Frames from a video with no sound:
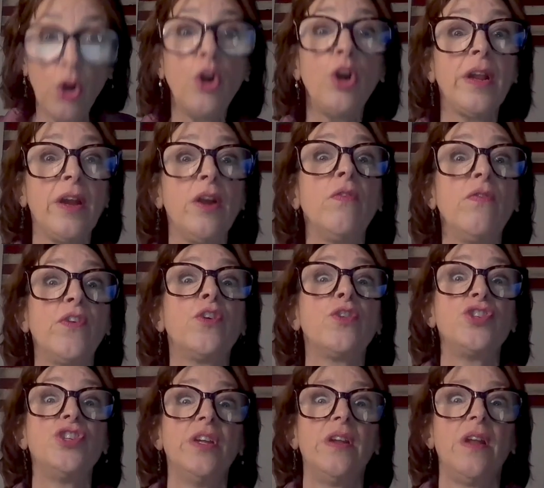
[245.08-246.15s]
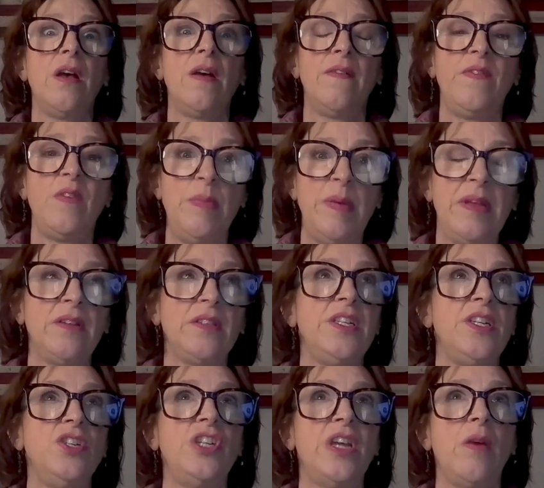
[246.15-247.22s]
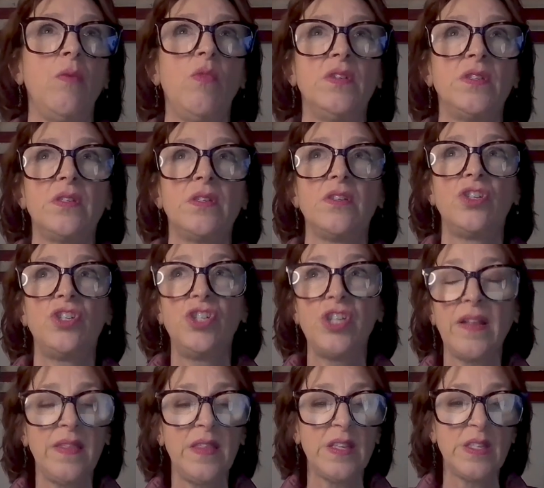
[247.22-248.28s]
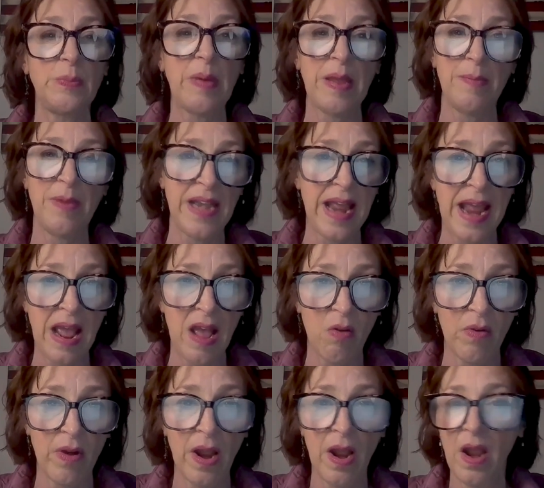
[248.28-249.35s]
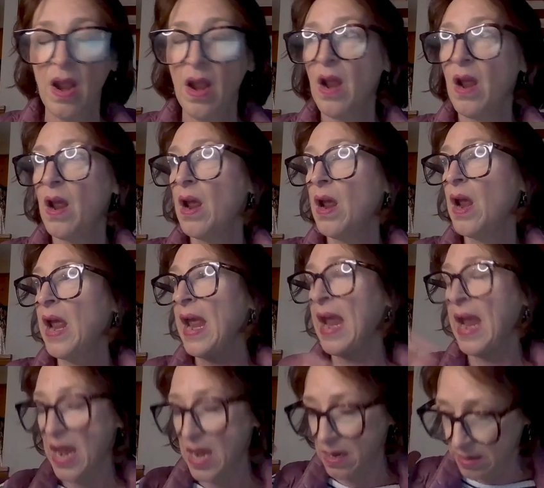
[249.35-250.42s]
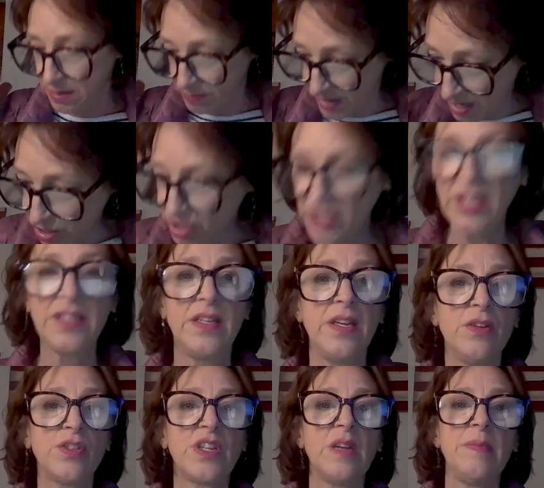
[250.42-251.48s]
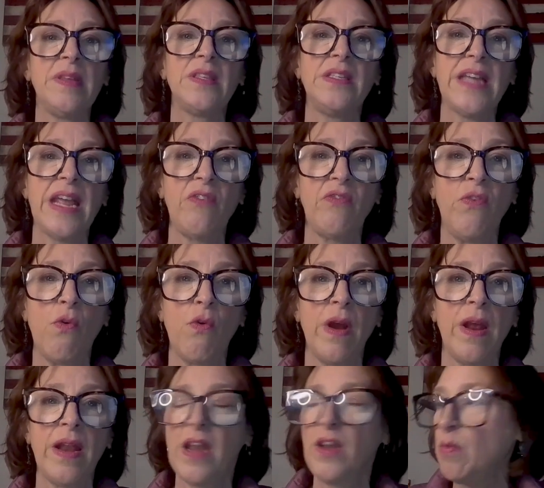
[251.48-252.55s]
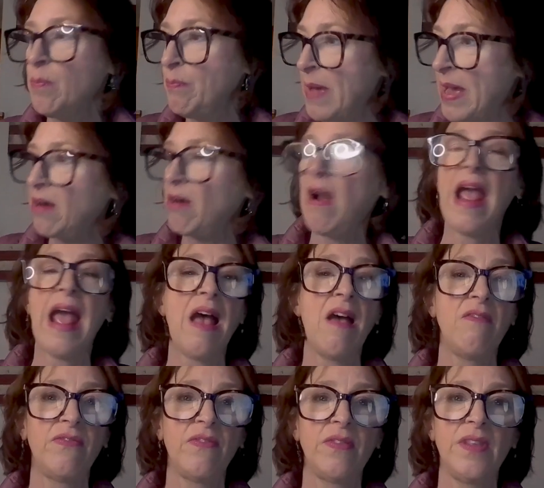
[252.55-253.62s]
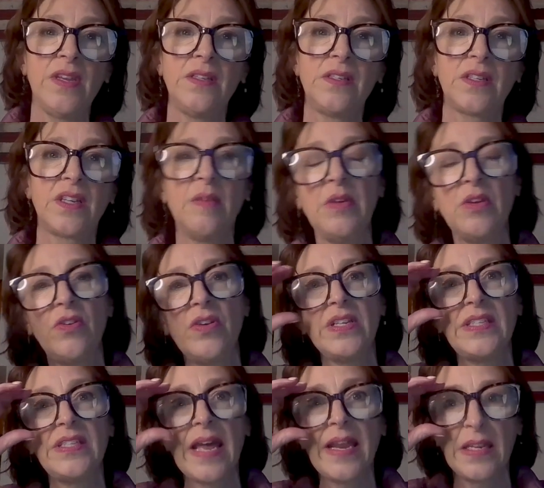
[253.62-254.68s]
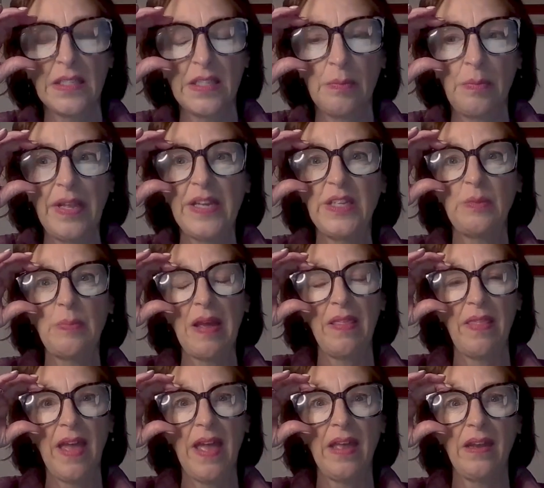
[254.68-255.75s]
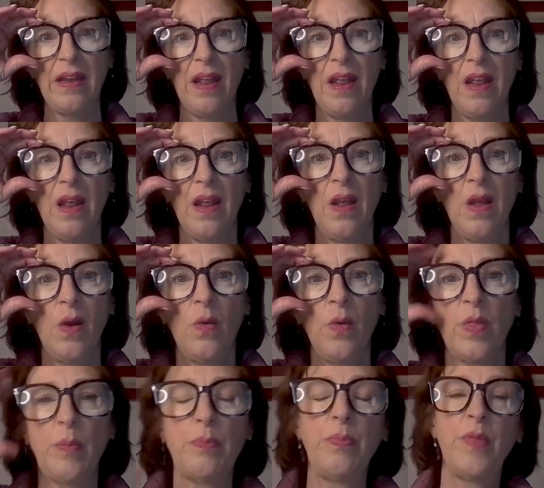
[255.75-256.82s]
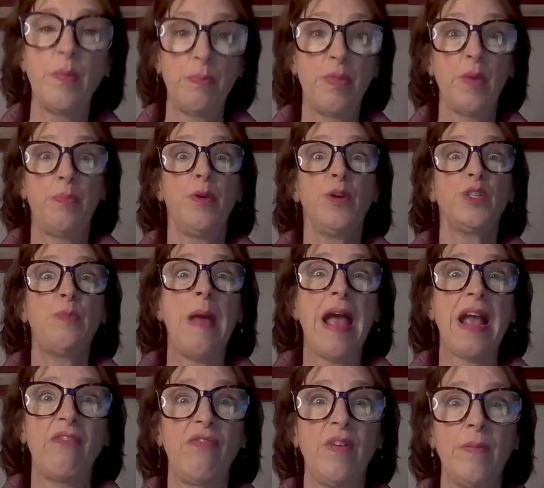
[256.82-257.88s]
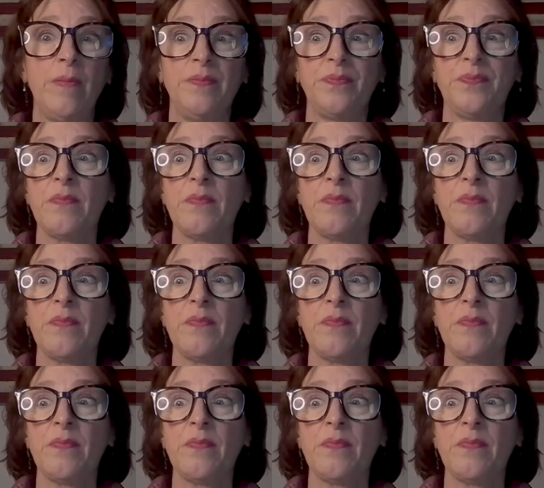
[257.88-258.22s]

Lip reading: earlier version of the bill, TJ, was shut this baby down. And here's going to be the date for it. And you better have these community settings in place by then. Well, the pushback from